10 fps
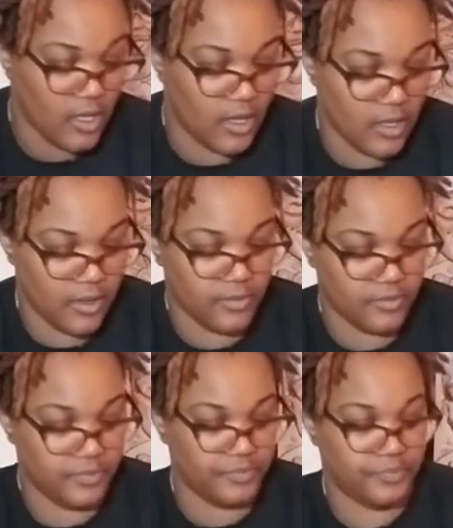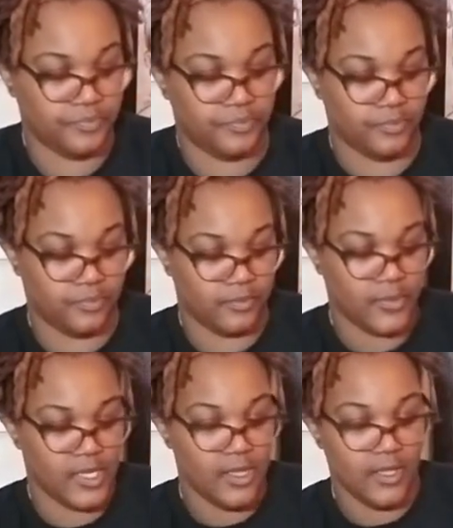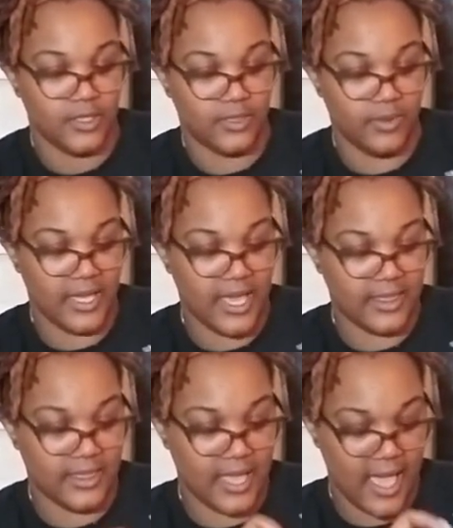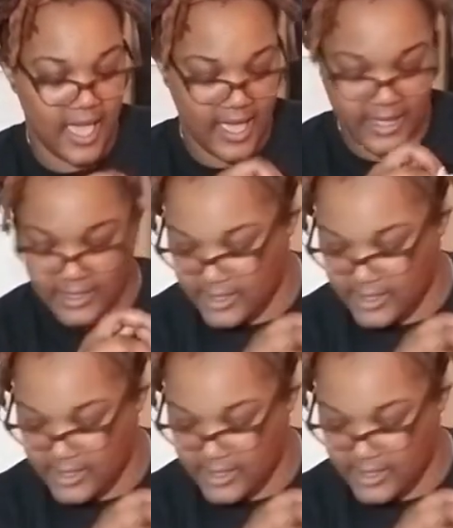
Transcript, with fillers: Um. So we got that.